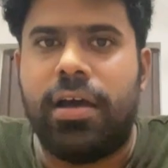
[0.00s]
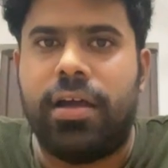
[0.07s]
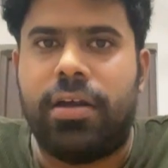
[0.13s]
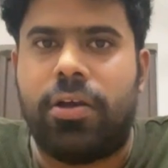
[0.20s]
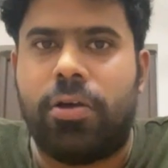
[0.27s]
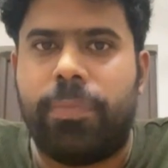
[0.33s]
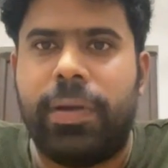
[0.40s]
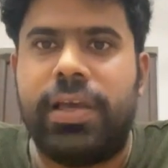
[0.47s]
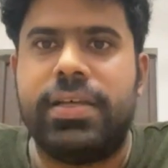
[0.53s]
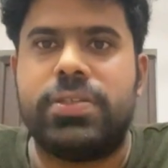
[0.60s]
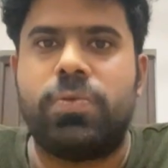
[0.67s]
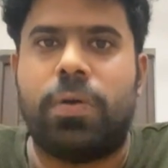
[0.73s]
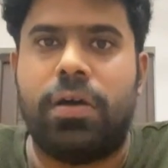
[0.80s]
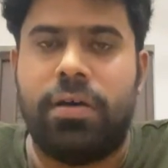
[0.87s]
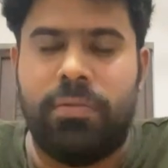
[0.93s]
topic is
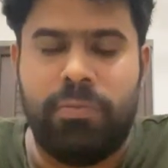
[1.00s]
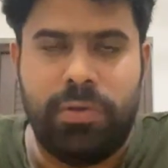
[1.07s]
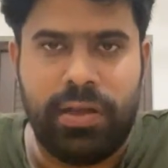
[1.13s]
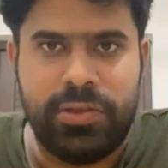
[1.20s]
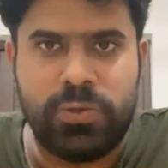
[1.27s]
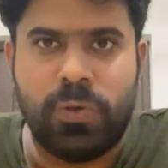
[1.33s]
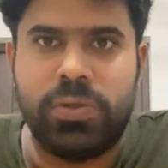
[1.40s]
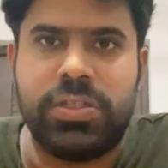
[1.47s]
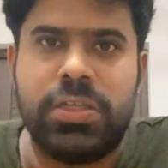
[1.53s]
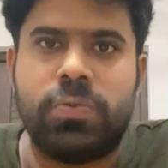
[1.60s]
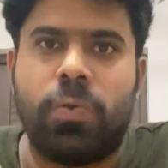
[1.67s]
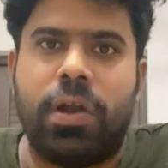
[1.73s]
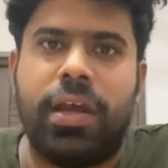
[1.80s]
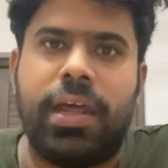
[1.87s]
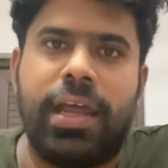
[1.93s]
source is
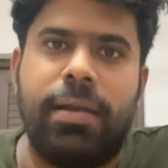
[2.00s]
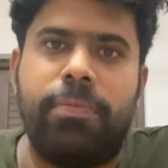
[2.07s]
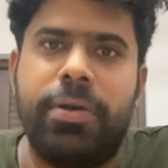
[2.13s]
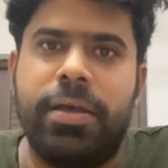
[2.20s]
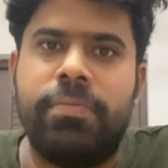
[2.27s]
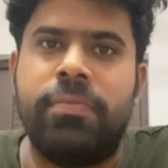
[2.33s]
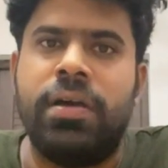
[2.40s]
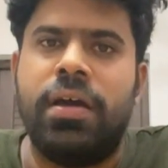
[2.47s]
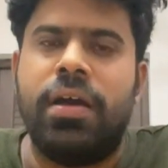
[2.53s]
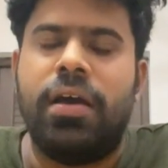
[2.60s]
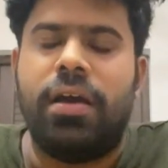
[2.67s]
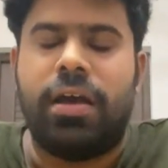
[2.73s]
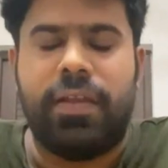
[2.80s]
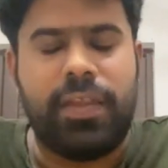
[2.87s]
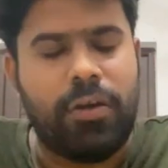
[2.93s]
what helped him.
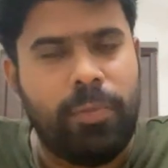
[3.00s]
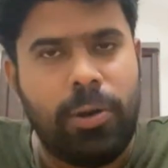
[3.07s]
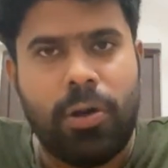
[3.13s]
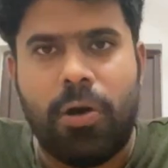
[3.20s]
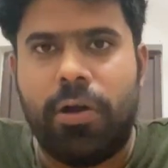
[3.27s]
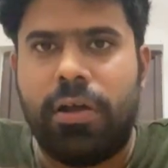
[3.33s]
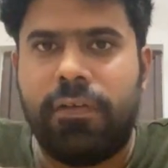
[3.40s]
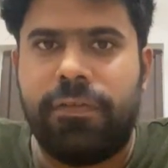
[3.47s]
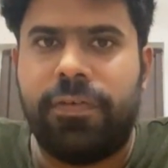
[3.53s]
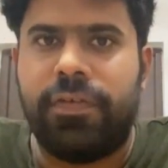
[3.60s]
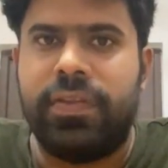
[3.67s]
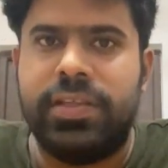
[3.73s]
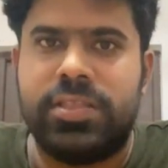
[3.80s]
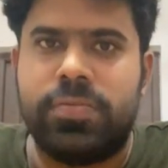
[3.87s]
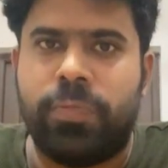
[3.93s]
And there will be a lot of
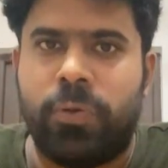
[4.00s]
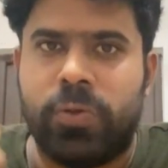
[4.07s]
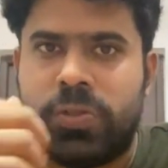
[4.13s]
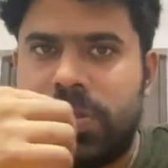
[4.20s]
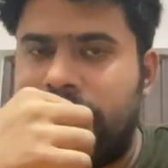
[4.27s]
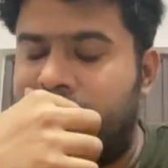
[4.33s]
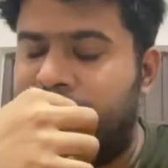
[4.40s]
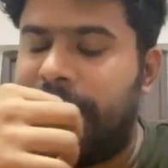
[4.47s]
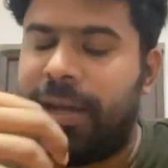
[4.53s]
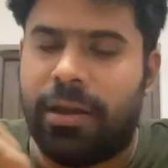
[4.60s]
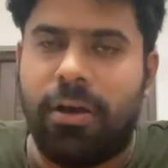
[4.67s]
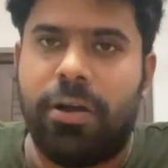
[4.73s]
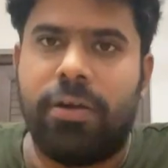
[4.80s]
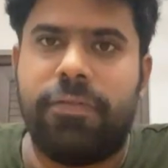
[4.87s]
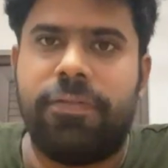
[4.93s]
this post. I mean,
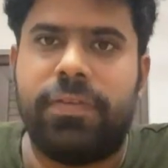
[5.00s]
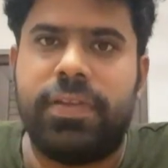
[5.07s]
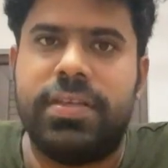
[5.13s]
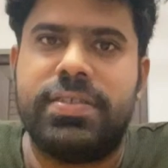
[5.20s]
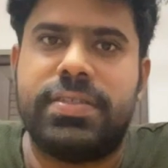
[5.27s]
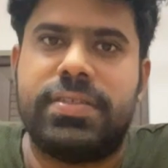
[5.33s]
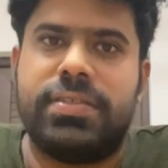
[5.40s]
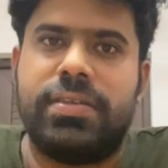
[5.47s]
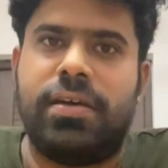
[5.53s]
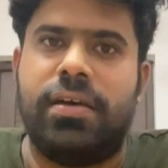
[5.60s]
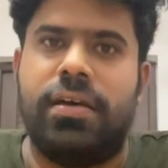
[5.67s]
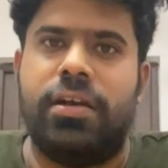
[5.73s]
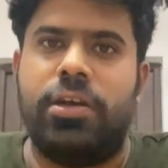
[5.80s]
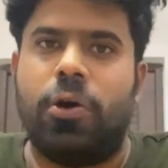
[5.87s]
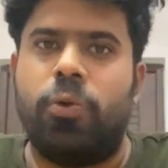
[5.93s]
a lot of this
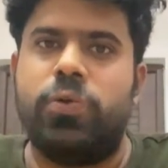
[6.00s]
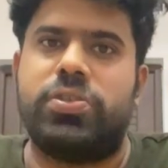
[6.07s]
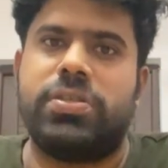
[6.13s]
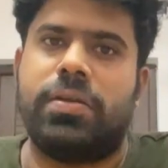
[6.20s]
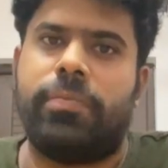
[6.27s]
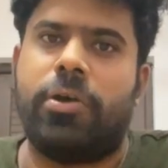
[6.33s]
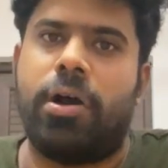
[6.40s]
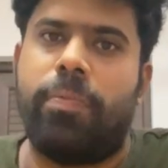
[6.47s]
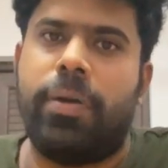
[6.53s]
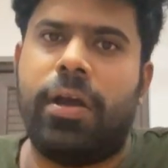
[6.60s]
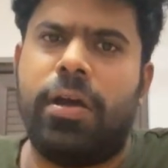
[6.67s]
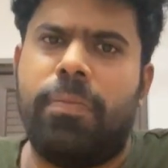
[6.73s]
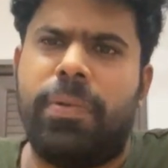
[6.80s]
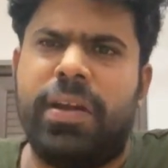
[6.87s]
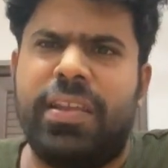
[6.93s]
doubts
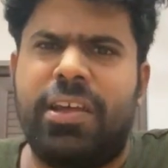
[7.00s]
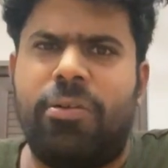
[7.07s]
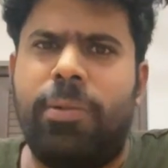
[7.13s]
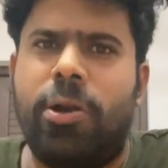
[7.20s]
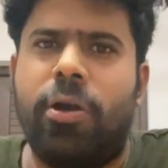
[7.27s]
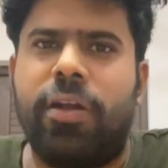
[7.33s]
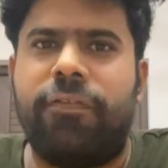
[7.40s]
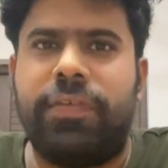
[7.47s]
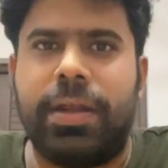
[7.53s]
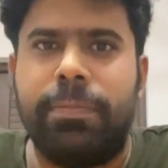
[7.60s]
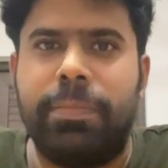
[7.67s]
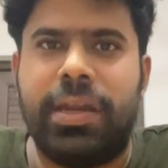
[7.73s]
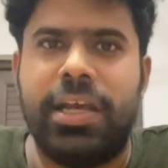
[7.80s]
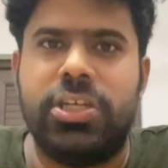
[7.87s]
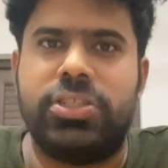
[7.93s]
popping up, and there will be a lot of
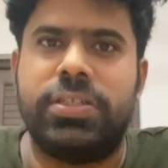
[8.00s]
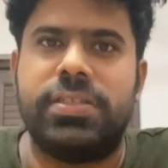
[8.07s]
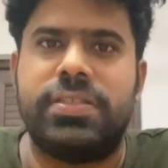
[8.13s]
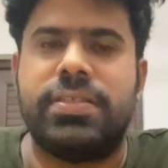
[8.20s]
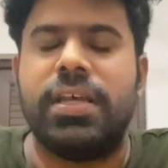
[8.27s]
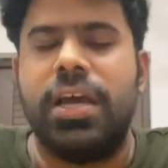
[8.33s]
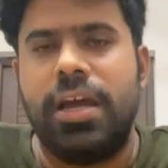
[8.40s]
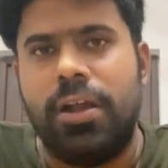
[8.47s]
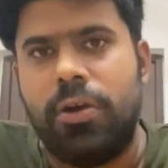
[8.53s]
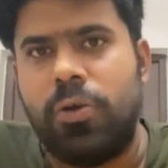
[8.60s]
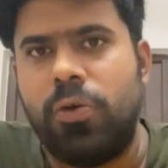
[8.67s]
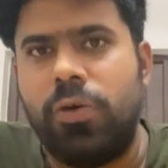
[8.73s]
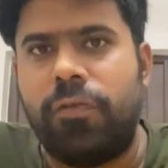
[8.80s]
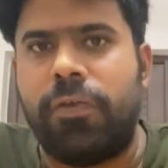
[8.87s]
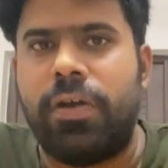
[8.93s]
temptations
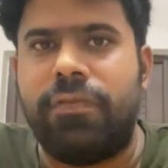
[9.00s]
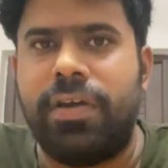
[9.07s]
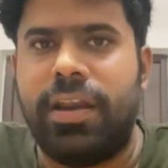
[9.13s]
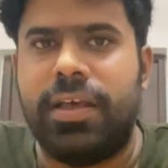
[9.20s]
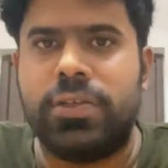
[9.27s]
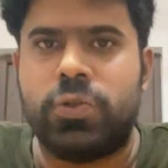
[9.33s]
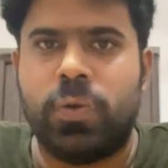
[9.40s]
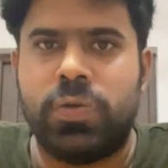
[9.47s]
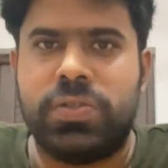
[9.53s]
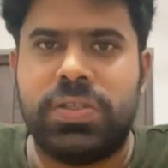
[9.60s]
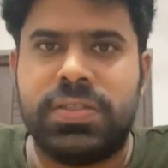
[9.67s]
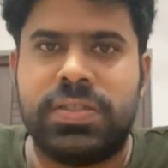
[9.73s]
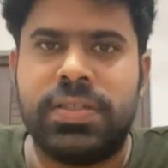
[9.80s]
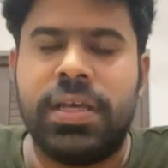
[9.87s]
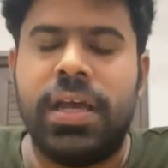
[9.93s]
to go for various
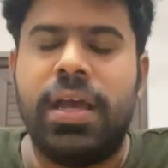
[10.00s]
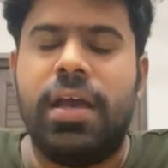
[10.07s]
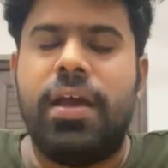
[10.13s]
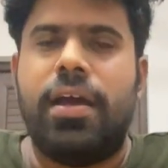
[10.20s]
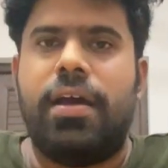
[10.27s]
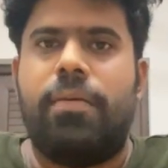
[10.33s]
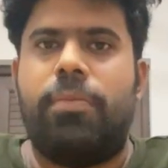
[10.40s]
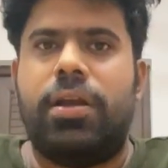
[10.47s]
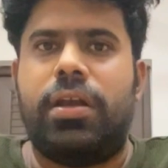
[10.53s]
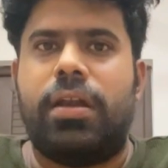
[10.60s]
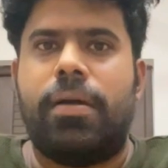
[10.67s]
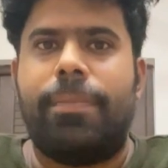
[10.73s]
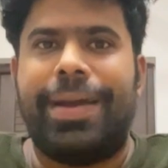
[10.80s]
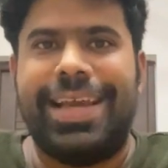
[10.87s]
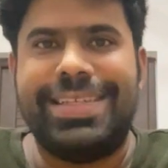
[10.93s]
sources.
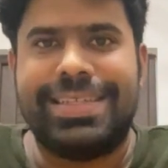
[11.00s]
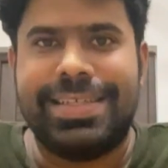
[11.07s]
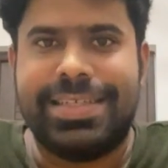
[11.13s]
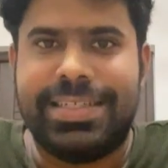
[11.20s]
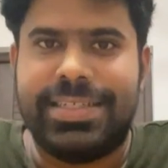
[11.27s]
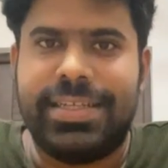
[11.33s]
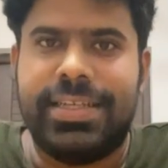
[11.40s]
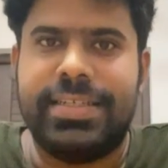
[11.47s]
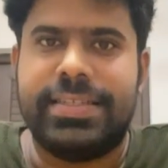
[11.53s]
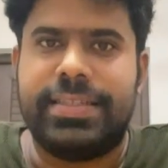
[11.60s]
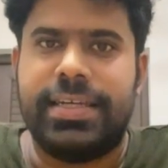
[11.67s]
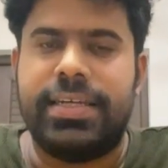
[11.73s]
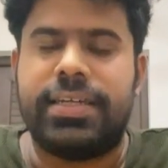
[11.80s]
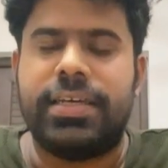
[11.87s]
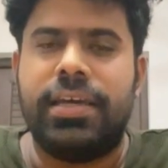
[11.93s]
But my suggestion is
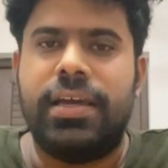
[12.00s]
that